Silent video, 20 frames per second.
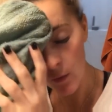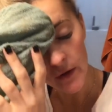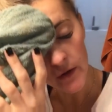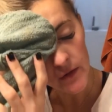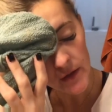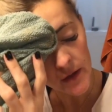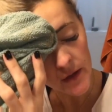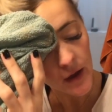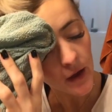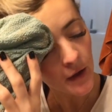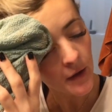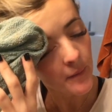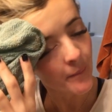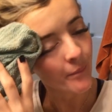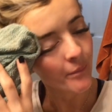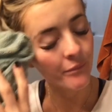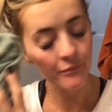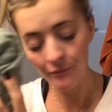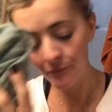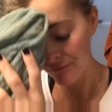oily.
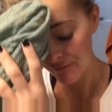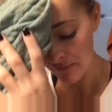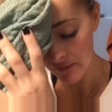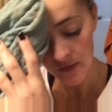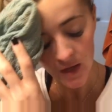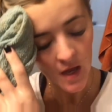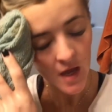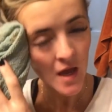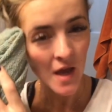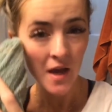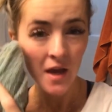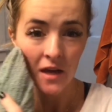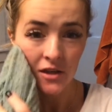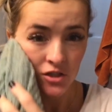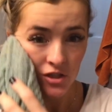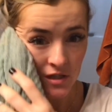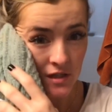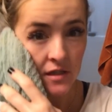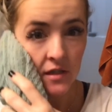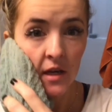It just